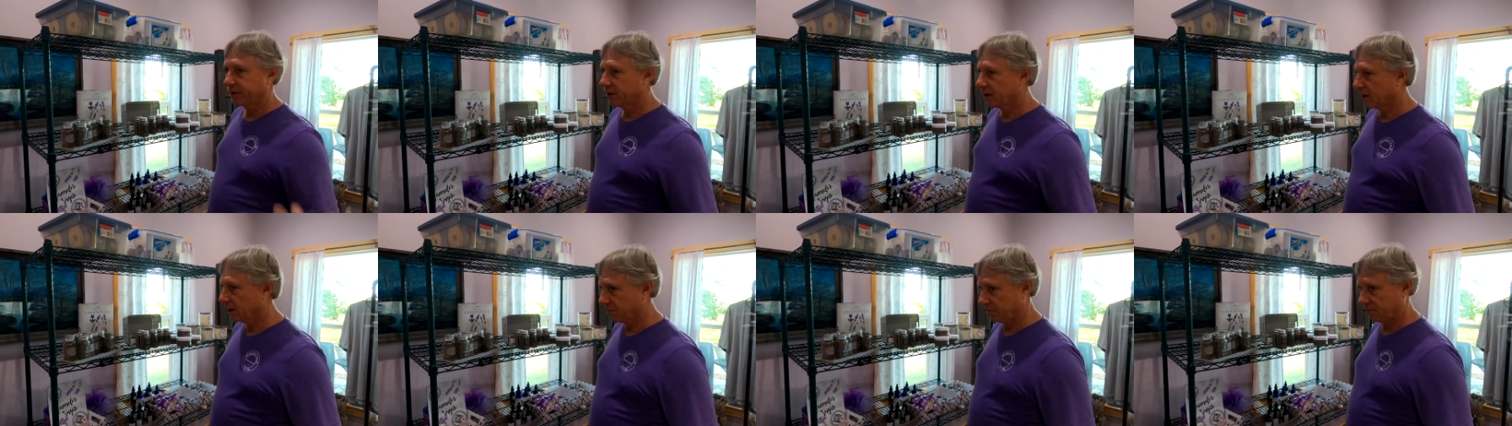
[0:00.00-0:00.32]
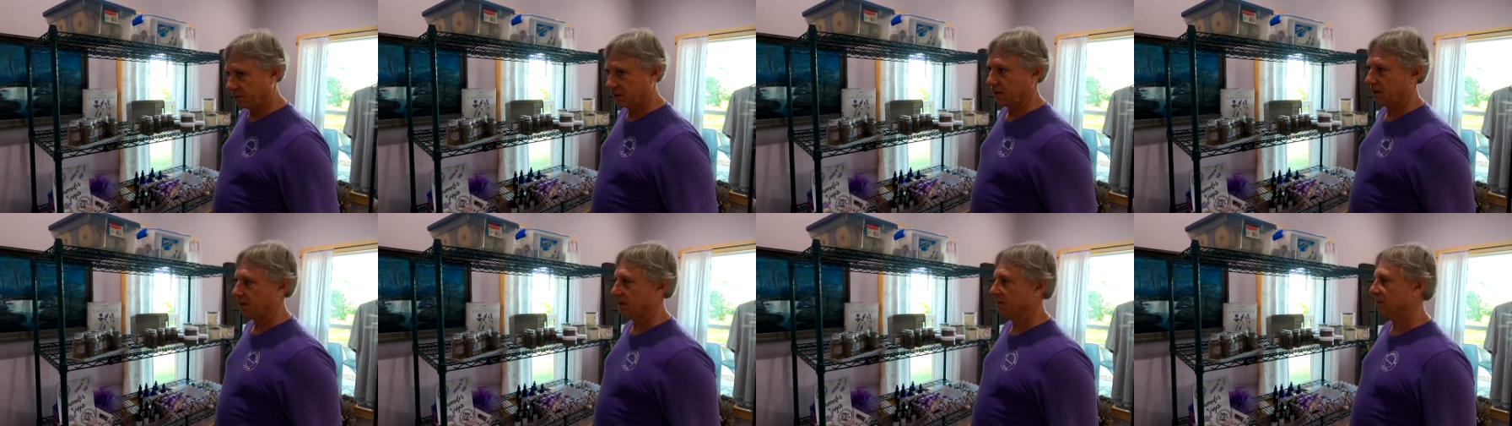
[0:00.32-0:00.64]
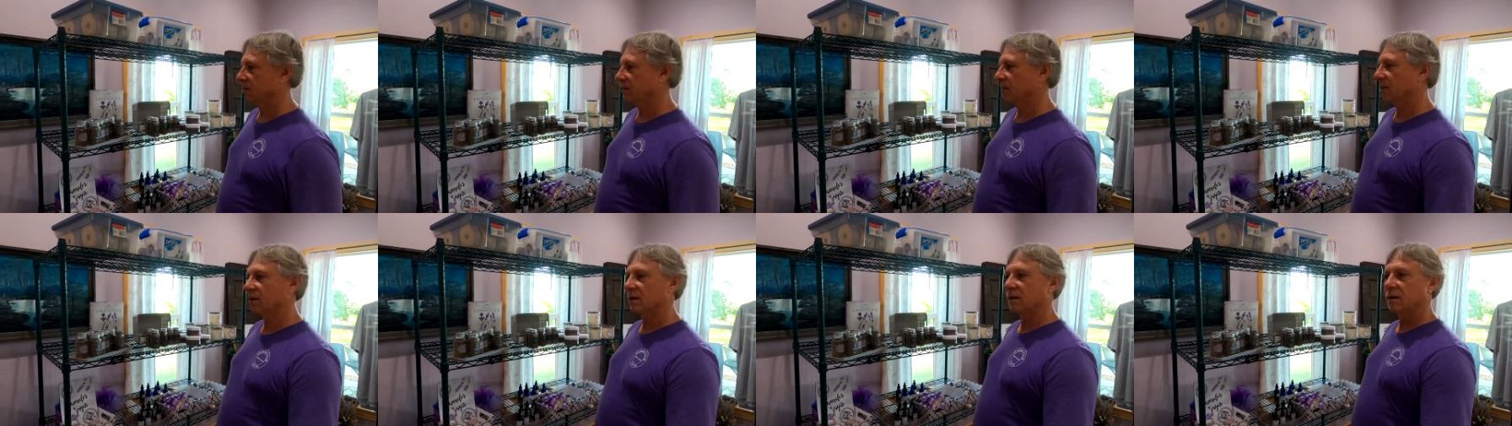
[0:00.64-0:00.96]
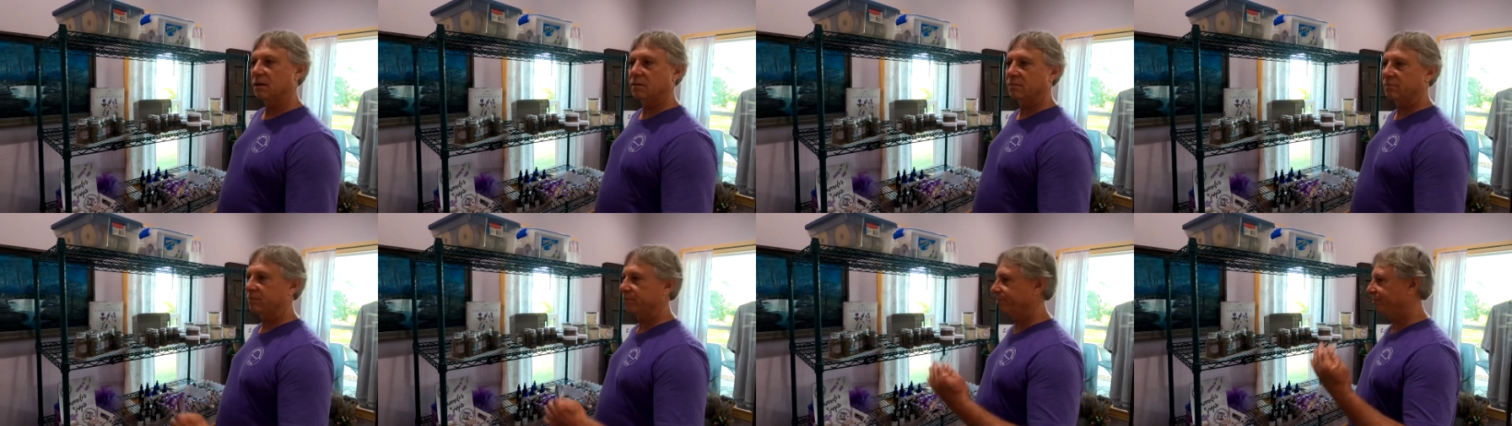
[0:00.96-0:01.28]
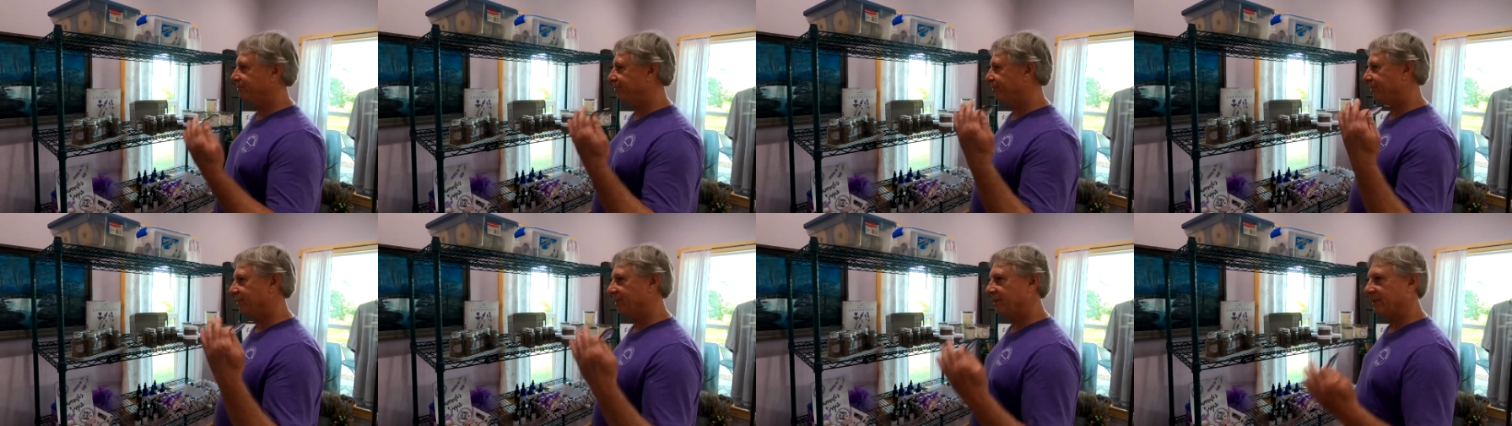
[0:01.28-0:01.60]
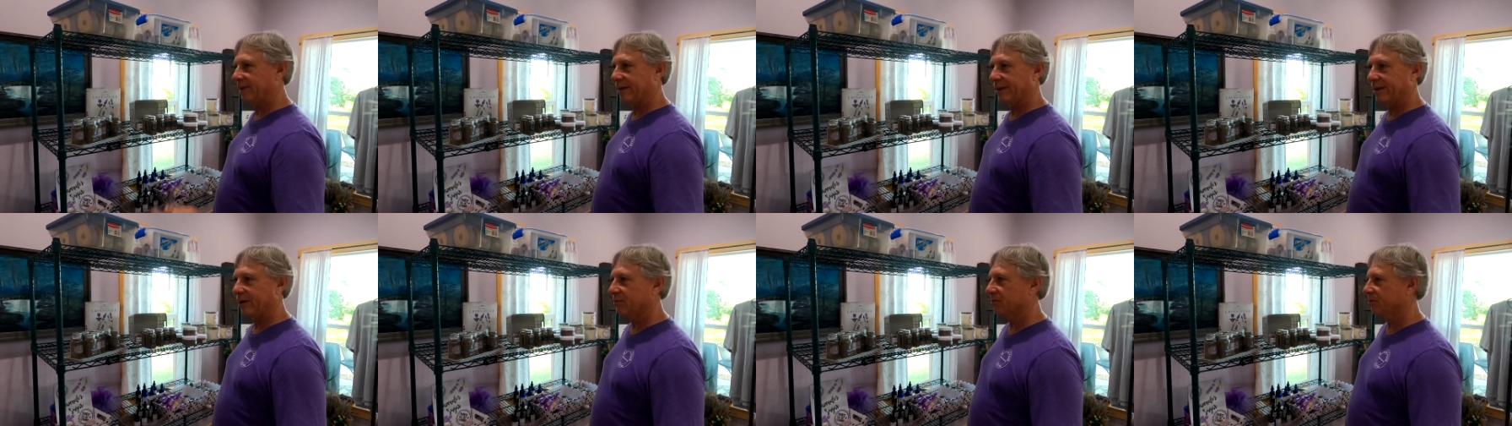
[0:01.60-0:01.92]
cupcakes. Um,
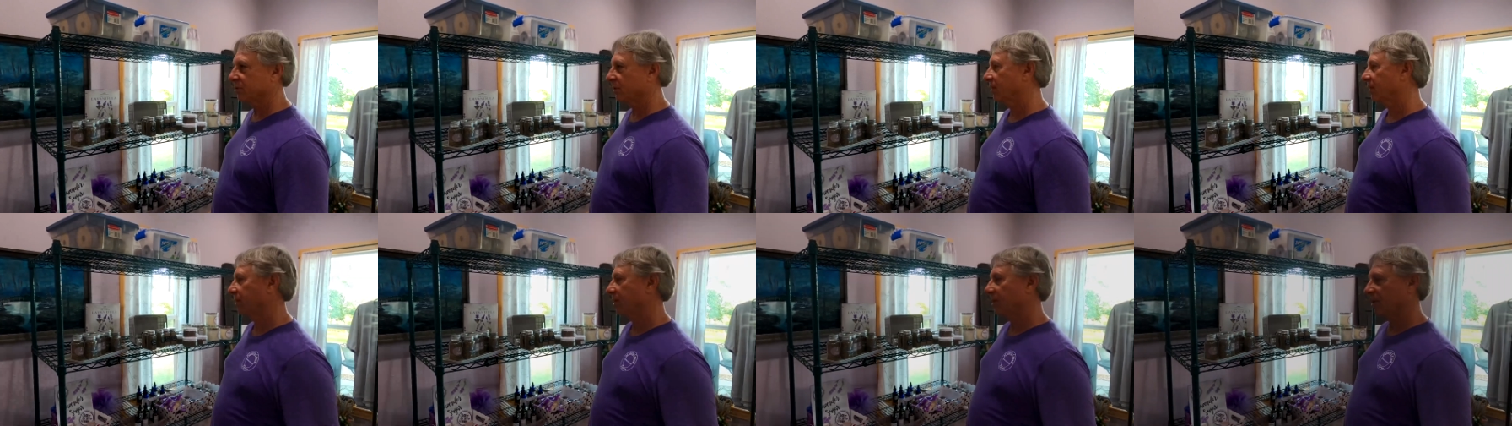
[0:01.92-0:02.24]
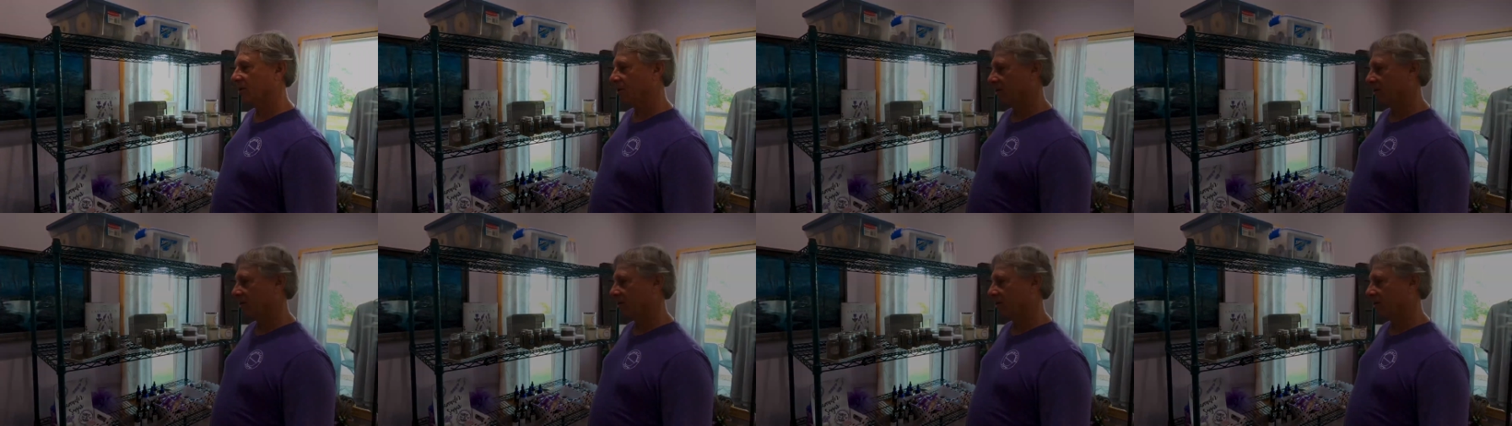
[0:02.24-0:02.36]
it goes on and